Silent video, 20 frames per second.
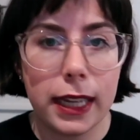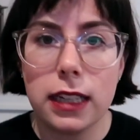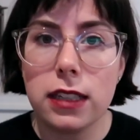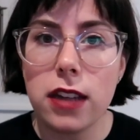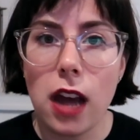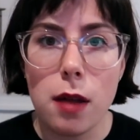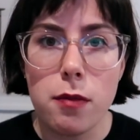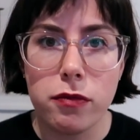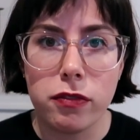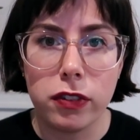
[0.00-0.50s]

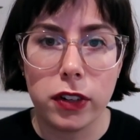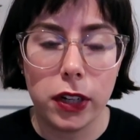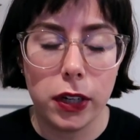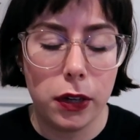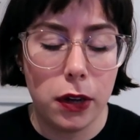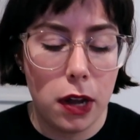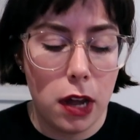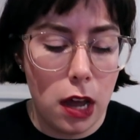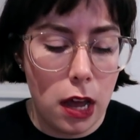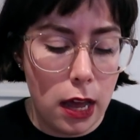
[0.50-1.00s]
time
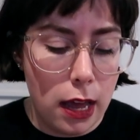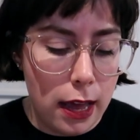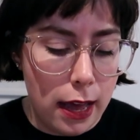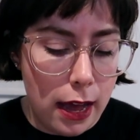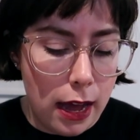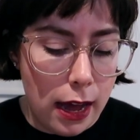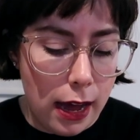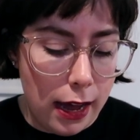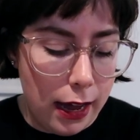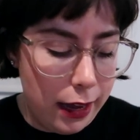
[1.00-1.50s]
flew.
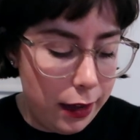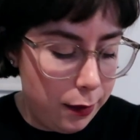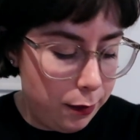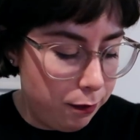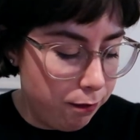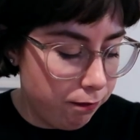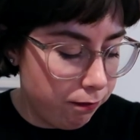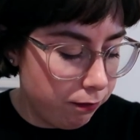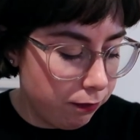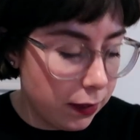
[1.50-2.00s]

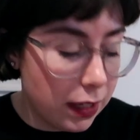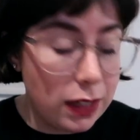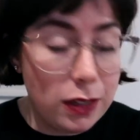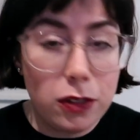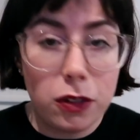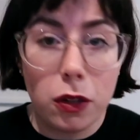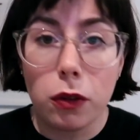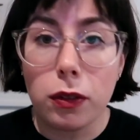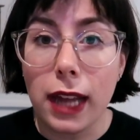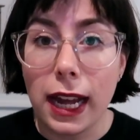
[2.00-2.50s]

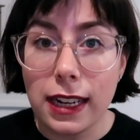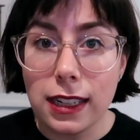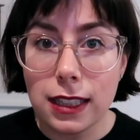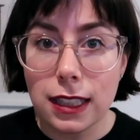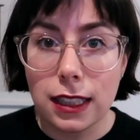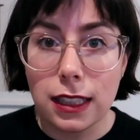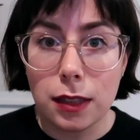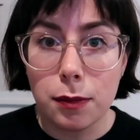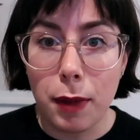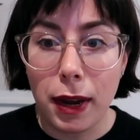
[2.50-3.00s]
So that
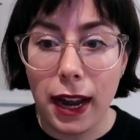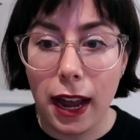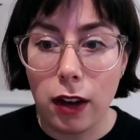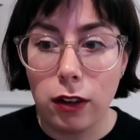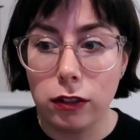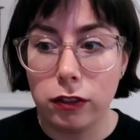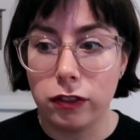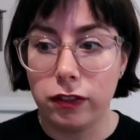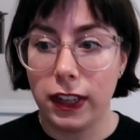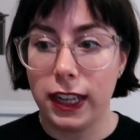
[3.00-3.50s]
is my
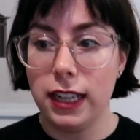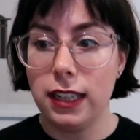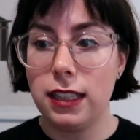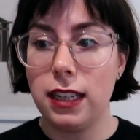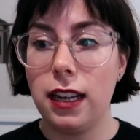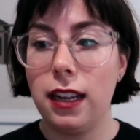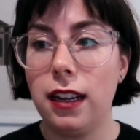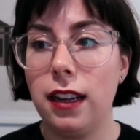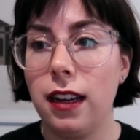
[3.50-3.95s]
outfit.